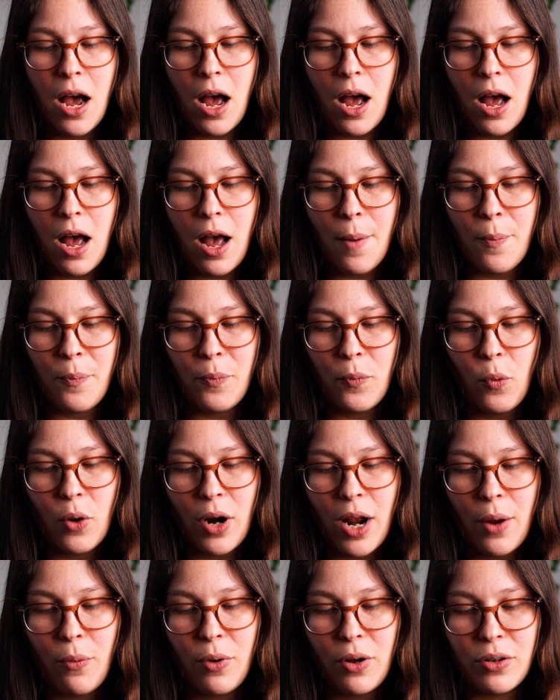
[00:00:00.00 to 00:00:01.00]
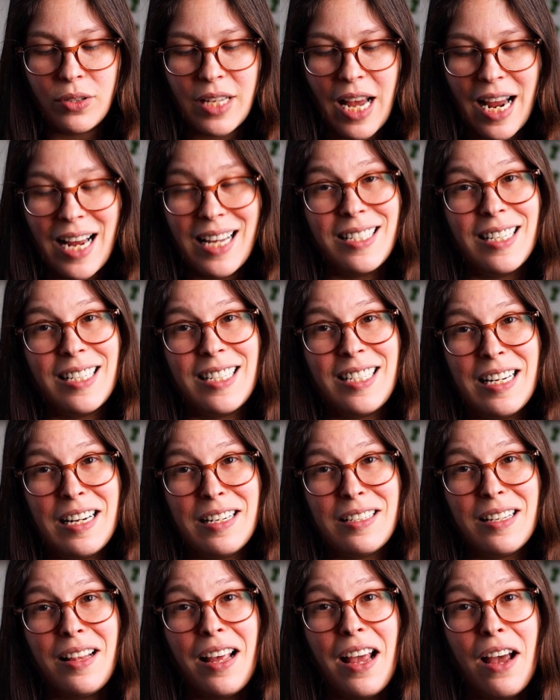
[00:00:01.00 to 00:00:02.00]
What I will say is it
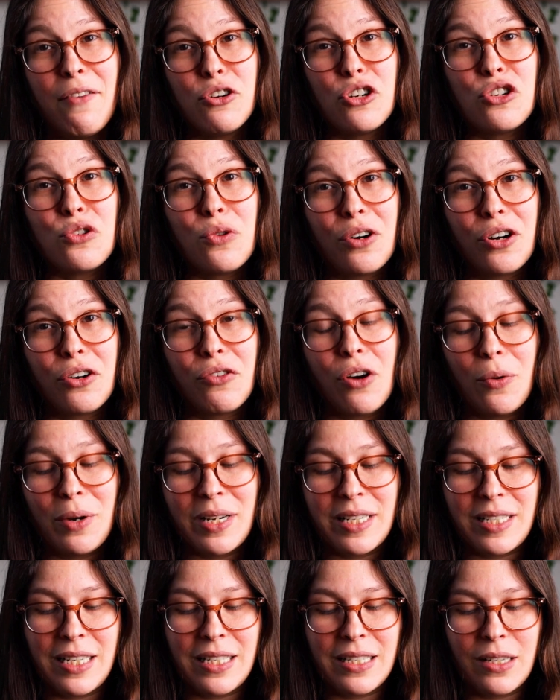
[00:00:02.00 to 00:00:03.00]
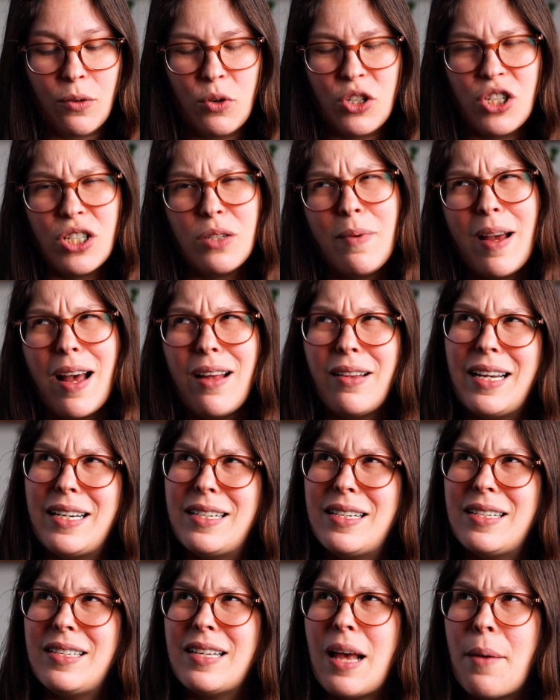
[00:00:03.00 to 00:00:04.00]
stinks that they have a shorter growing season, which is about
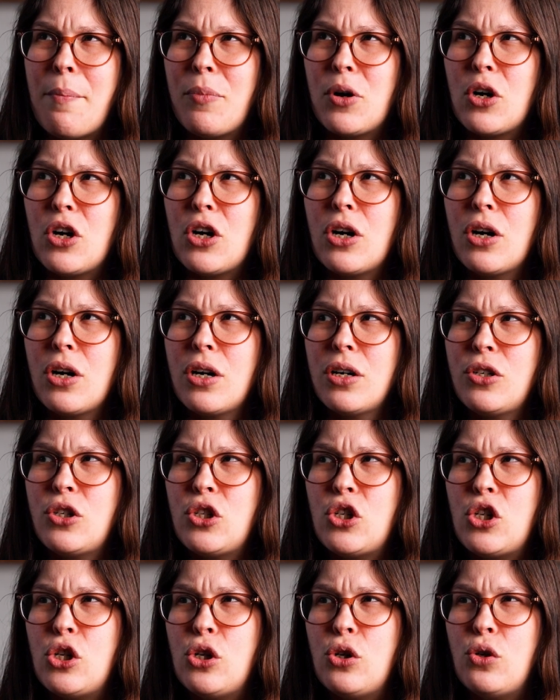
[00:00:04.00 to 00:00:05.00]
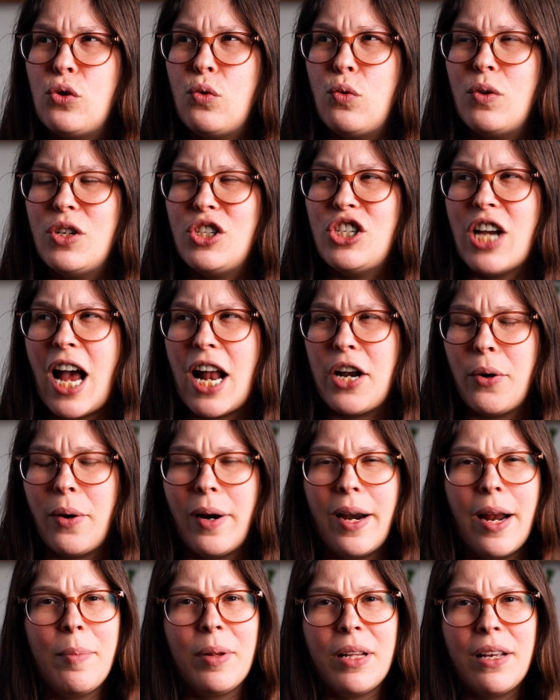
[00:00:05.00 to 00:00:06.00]
like December to
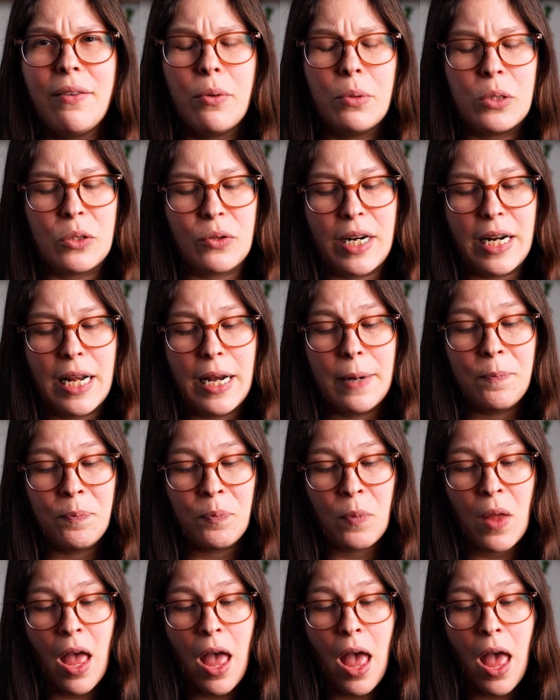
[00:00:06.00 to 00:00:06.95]
January, I believe I was reading.